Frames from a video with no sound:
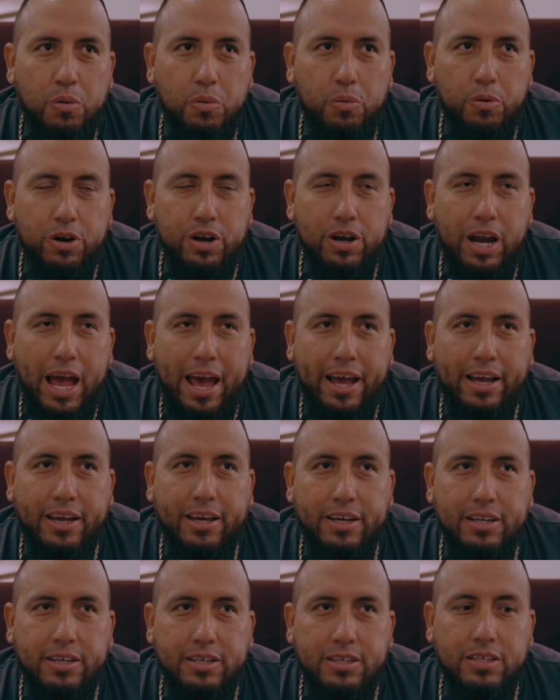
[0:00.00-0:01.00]
we're
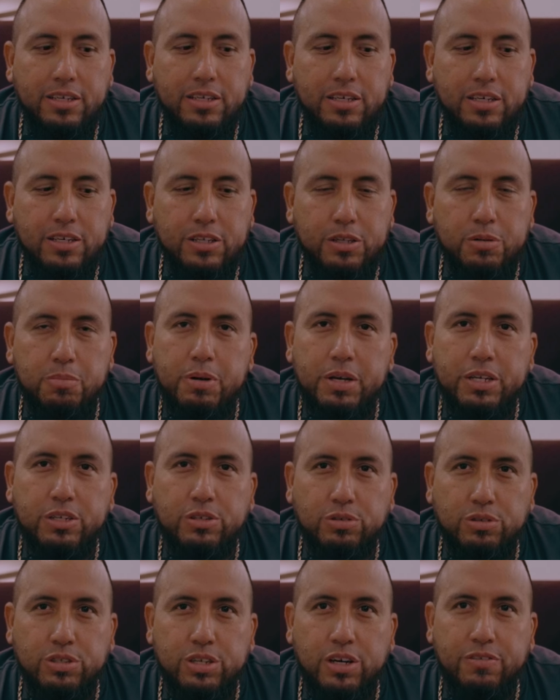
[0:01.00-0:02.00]
lacking on the
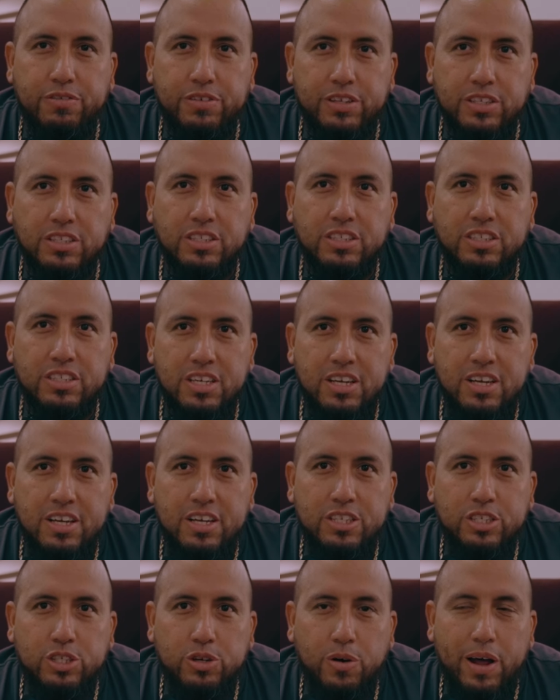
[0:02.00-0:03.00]
mental toughness.
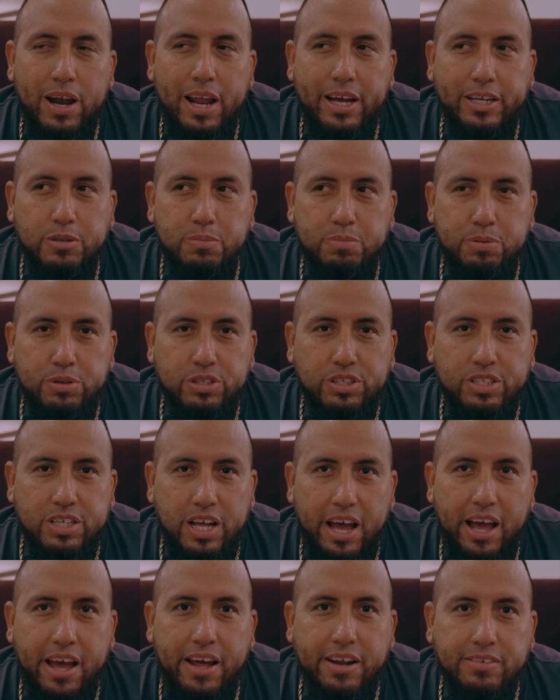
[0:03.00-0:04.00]
So I like to push
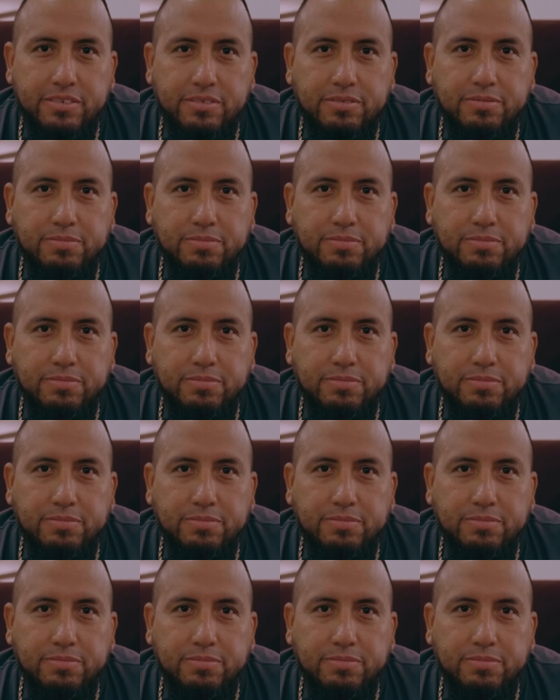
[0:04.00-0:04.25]
that.